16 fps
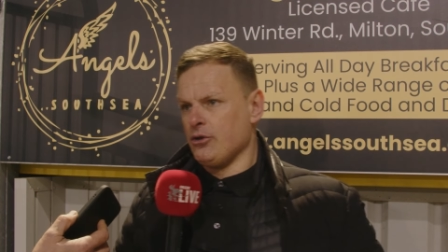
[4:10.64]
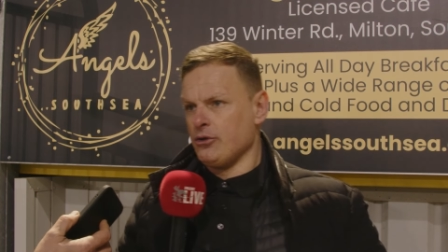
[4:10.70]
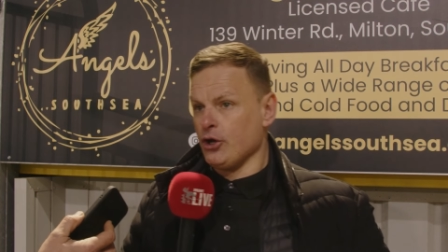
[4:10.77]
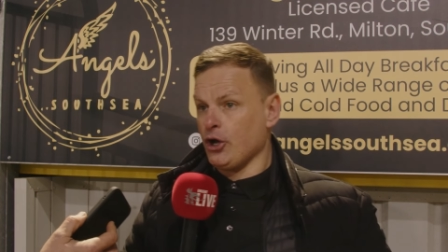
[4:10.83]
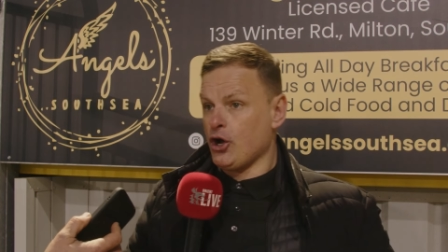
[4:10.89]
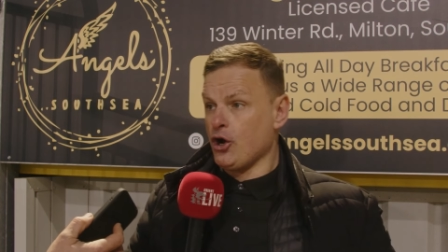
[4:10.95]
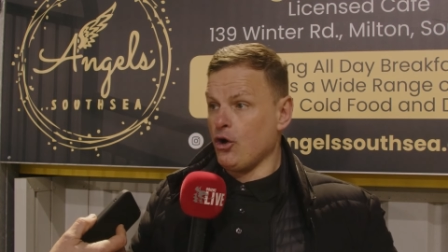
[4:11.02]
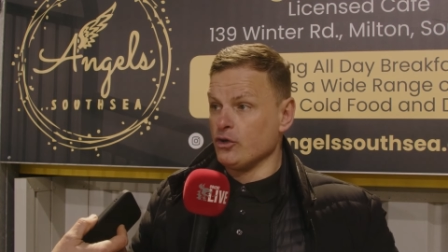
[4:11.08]

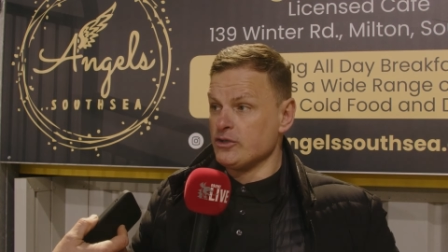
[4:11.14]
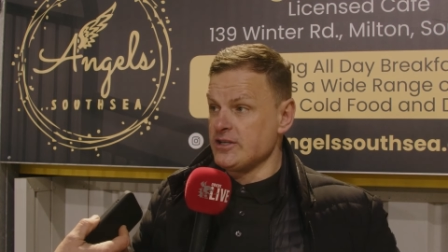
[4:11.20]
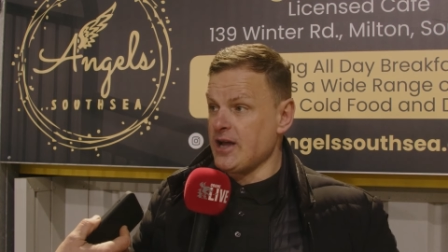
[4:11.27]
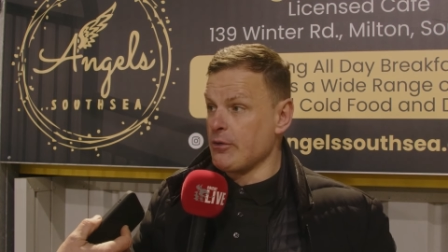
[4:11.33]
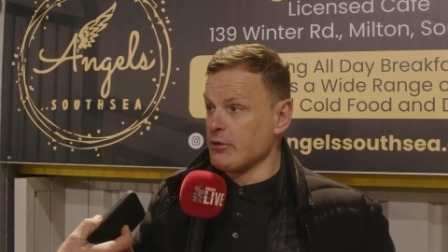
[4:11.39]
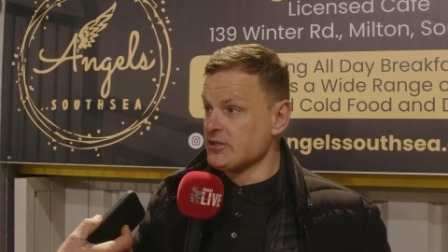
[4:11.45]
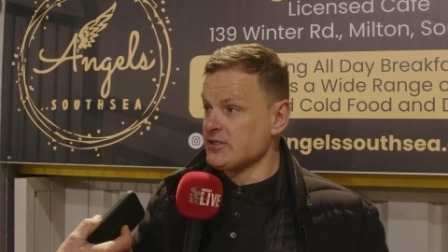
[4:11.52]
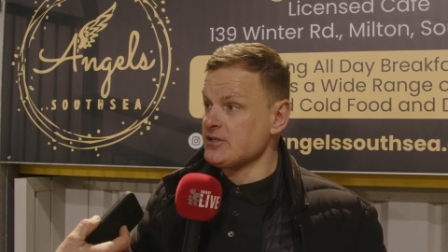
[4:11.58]
that causes
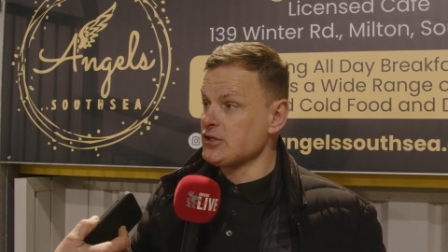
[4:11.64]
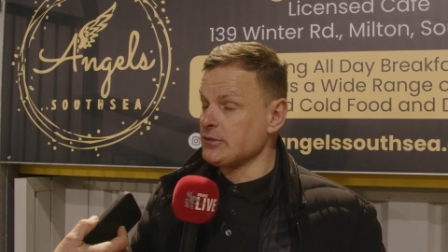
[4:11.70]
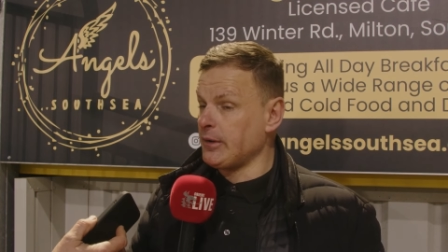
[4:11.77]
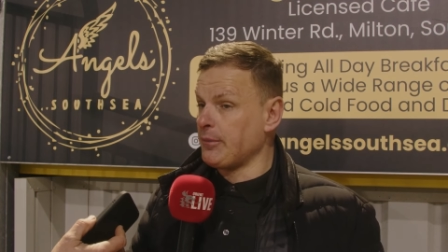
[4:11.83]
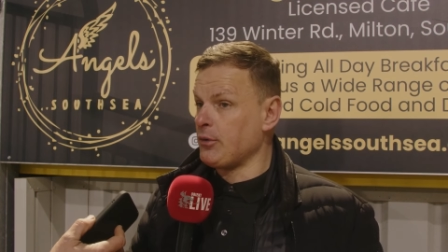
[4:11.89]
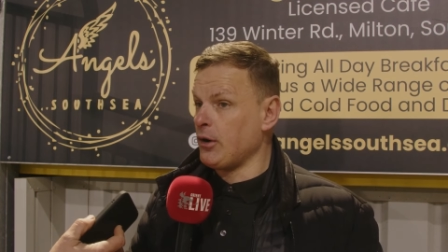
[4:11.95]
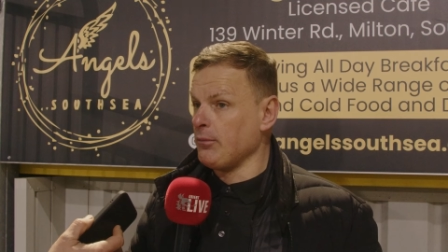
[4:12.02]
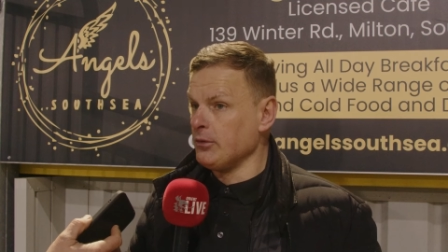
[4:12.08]
our system
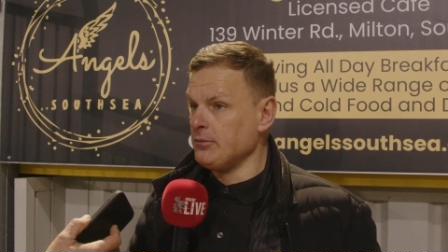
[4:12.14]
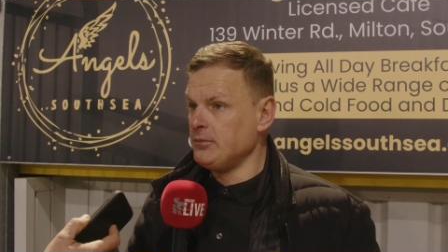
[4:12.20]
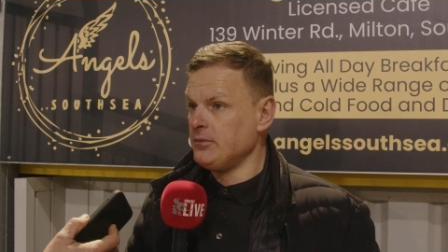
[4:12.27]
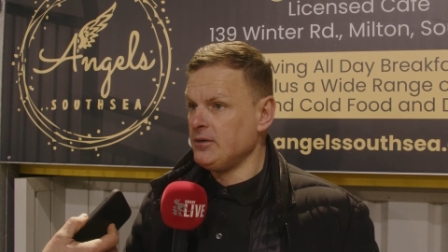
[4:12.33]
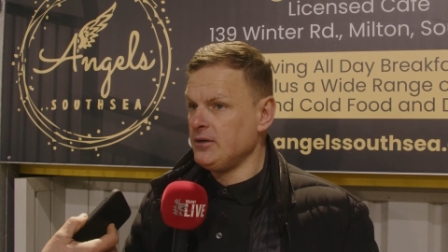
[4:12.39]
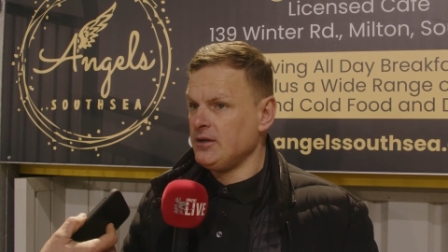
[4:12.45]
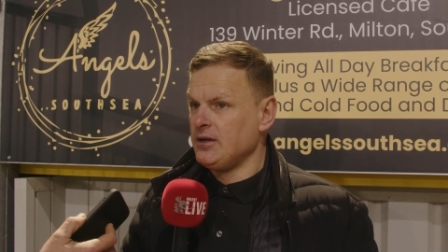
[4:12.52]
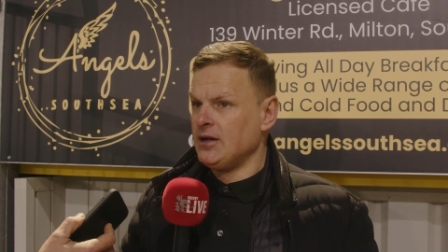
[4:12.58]
a problem.
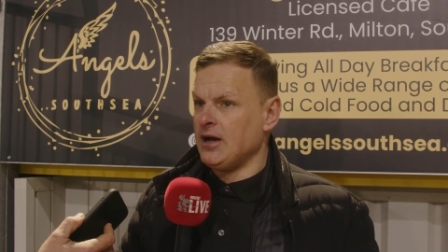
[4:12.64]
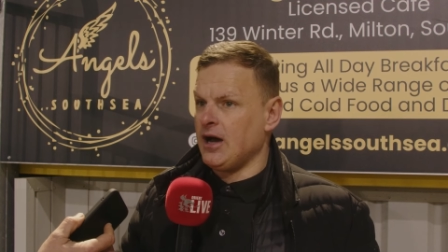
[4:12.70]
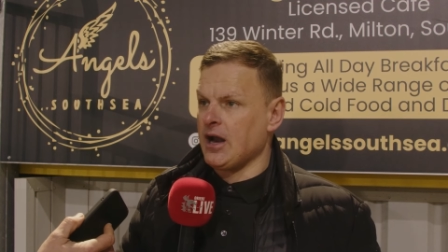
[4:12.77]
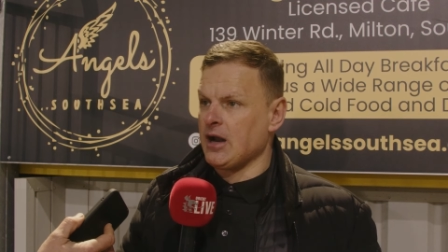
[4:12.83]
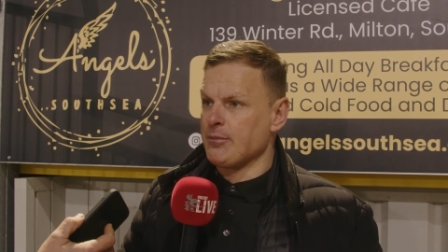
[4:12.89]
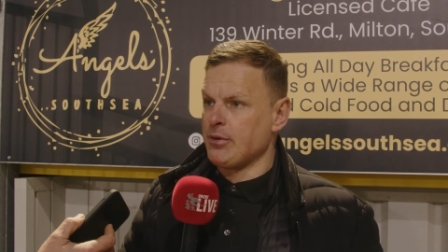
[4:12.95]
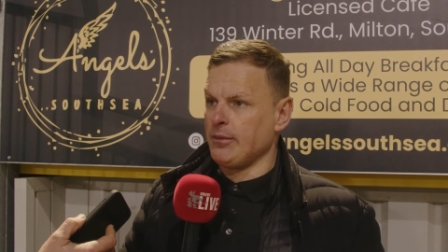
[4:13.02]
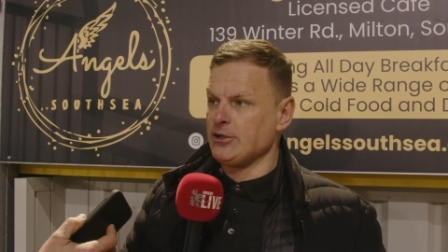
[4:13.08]

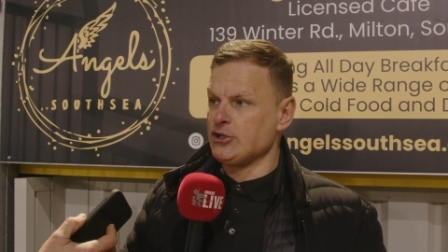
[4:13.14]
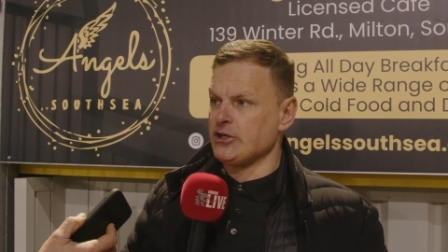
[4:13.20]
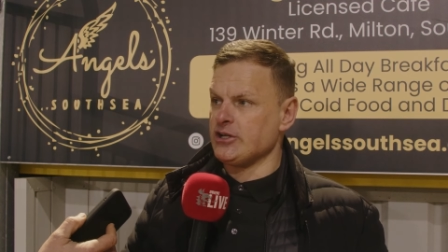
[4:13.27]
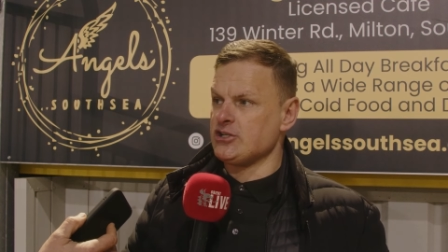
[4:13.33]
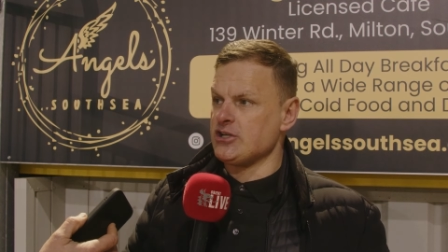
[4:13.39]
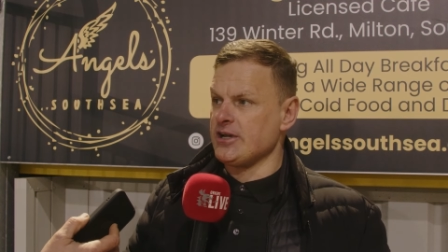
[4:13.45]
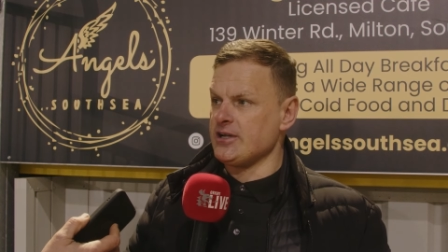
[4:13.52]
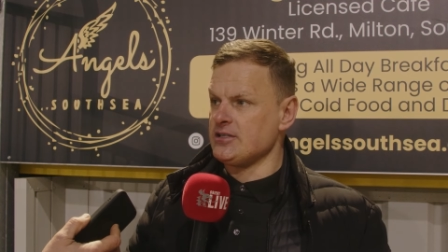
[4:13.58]
And I probably should
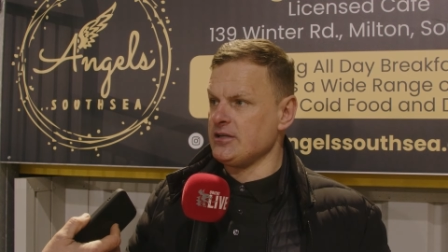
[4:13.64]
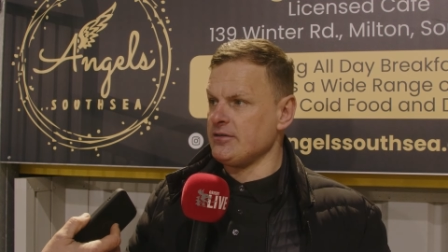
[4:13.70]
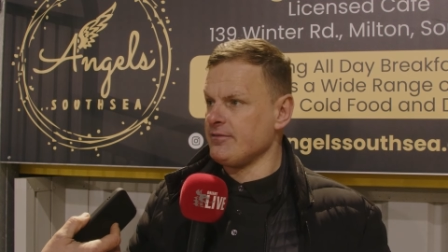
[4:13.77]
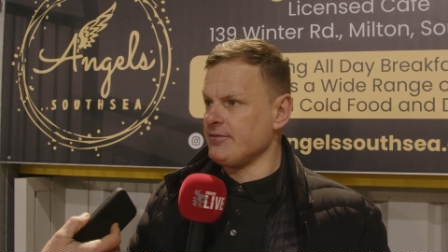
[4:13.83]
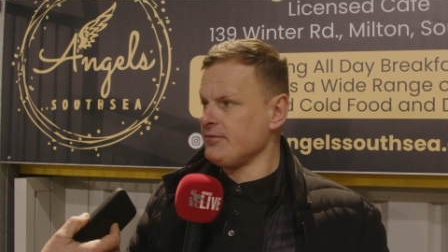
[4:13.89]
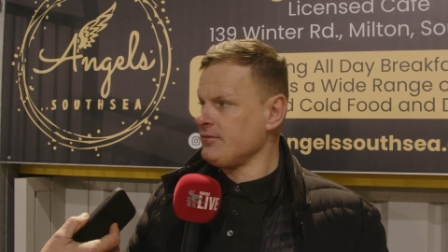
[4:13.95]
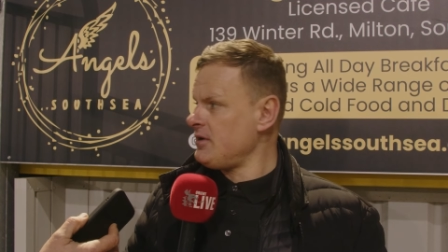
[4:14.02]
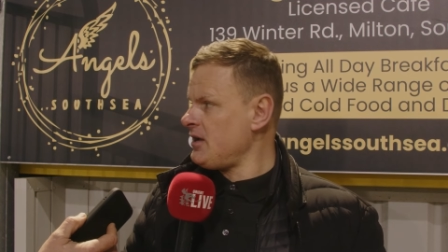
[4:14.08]
have changed it
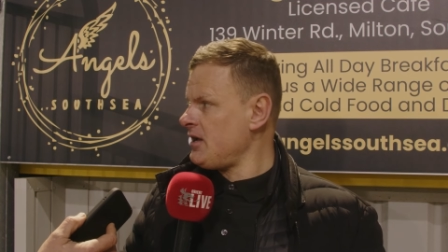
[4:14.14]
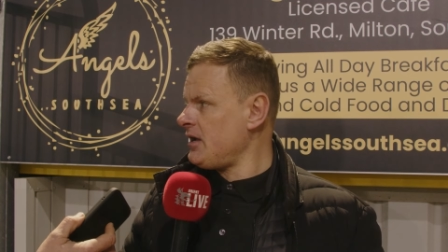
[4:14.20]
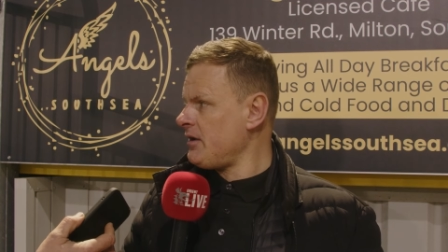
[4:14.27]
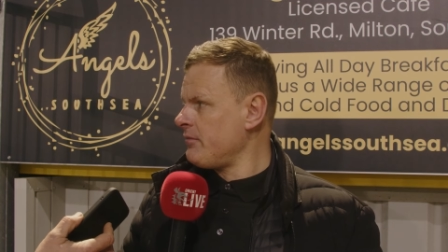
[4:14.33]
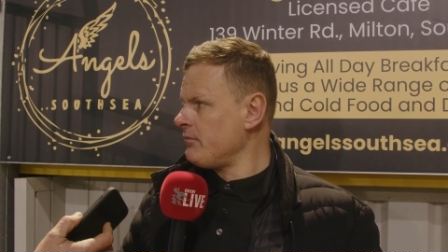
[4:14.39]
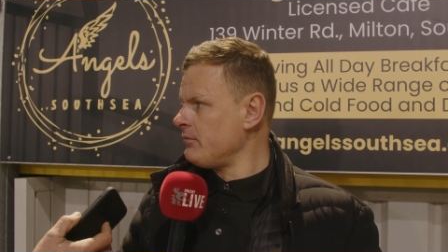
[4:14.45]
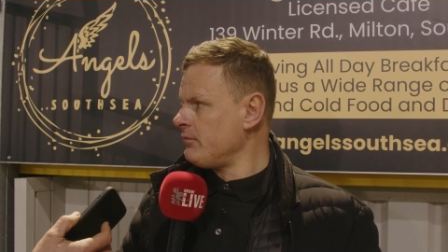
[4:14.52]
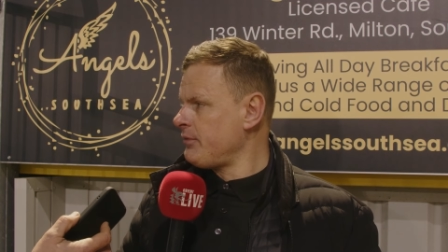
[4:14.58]

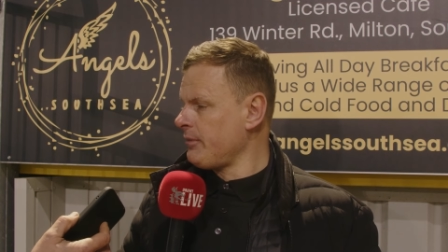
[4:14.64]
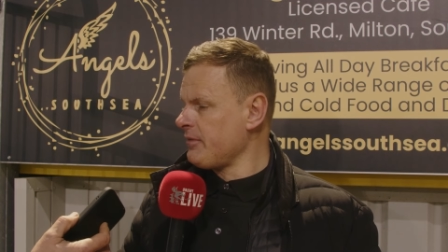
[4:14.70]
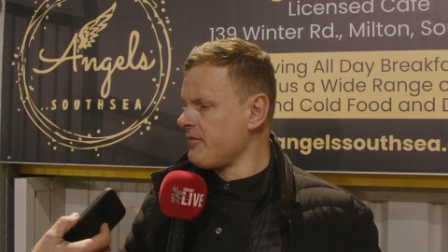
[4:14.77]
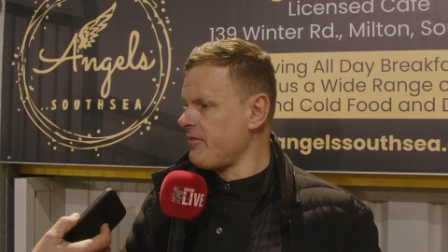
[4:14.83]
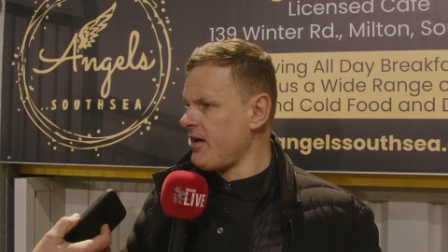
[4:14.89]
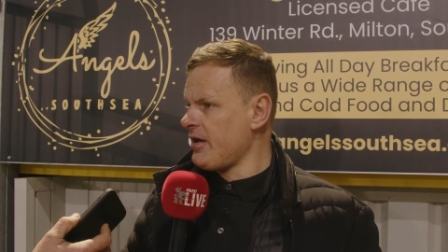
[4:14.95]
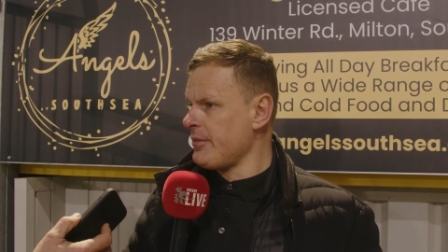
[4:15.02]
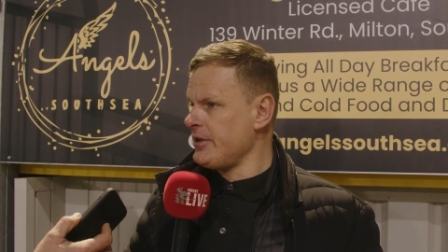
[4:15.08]
um, probably
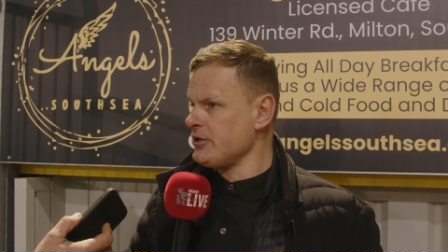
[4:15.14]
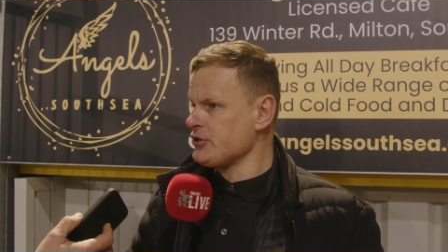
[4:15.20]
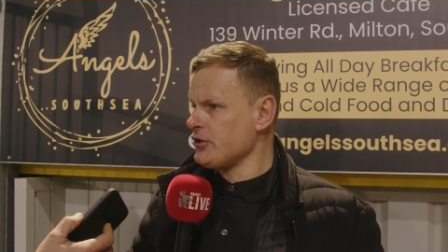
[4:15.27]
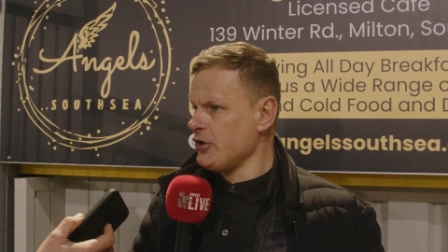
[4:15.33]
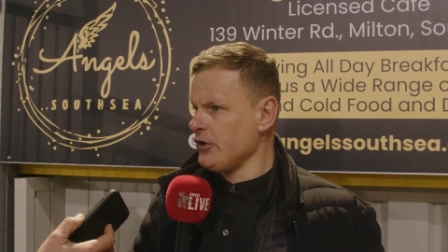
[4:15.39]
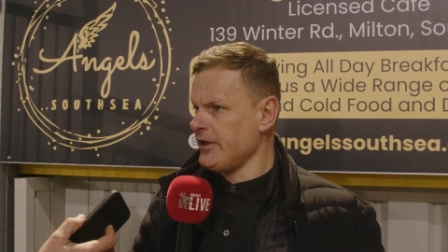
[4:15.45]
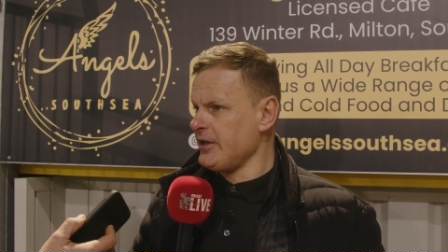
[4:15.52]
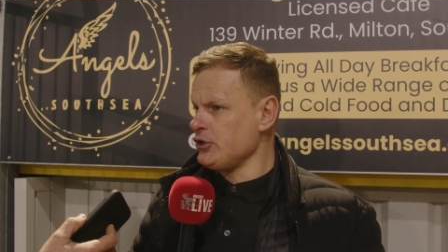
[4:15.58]
five minutes early.